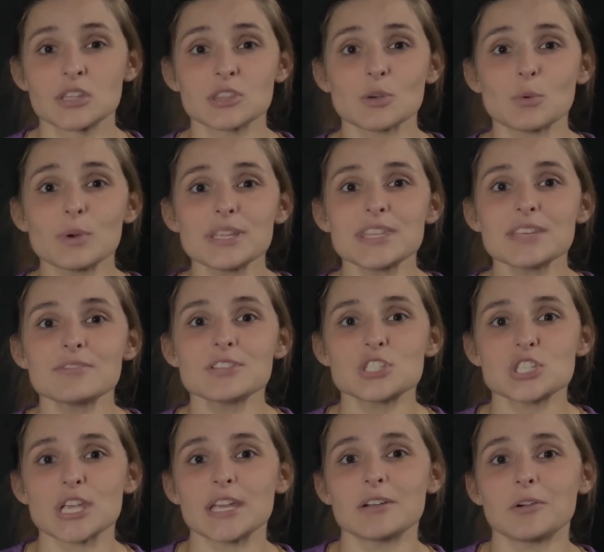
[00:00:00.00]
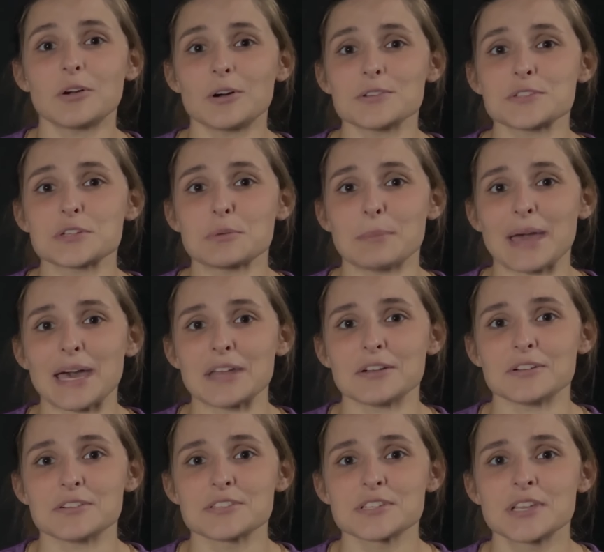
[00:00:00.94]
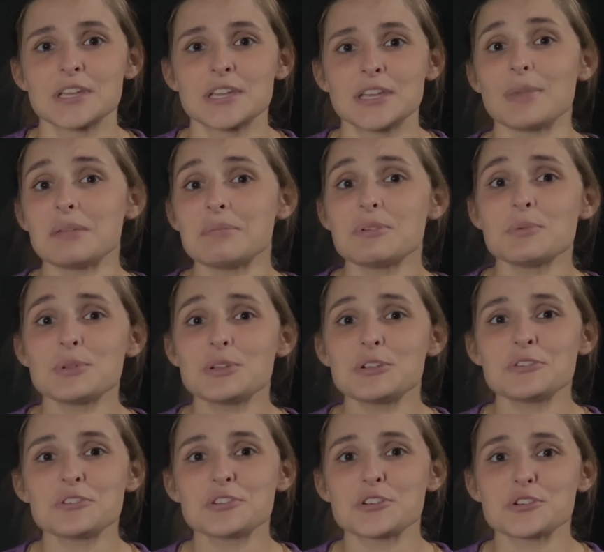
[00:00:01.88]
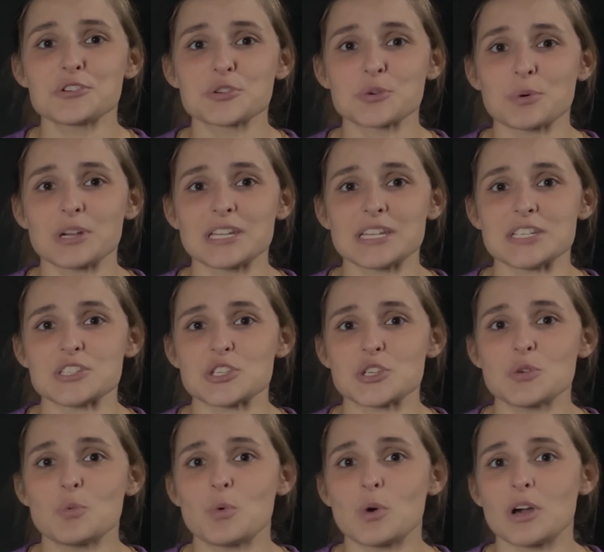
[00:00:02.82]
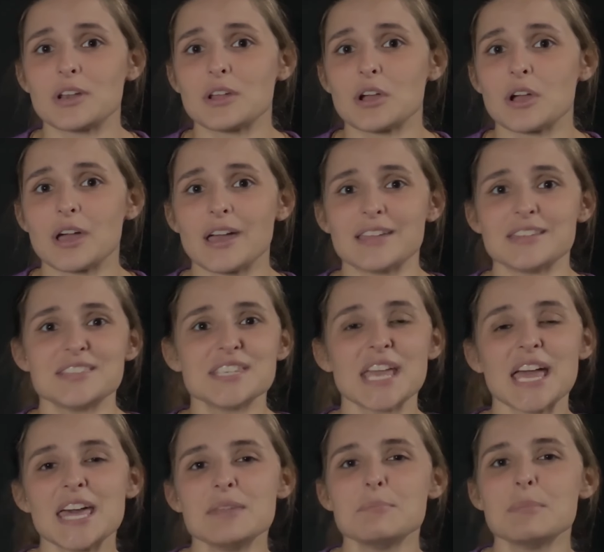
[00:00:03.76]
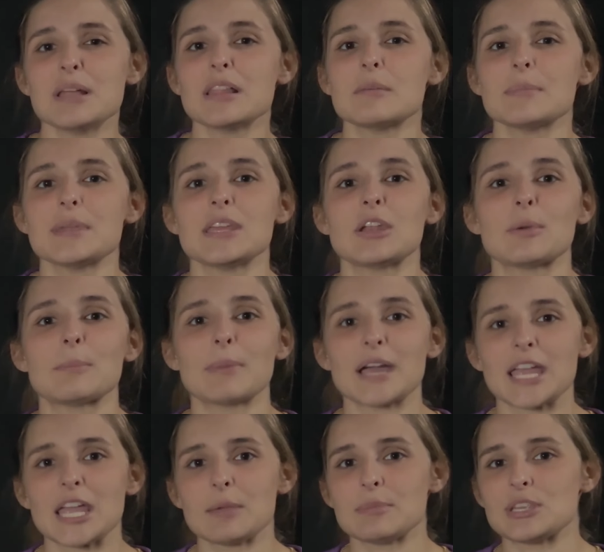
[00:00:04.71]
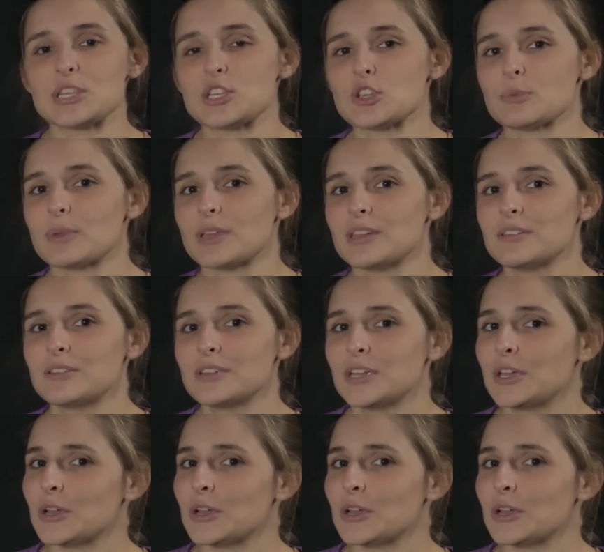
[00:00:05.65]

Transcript: The width of a chain also matters. Maybe when you're in your 20s, you want a 10 millimeter Miami Cuban.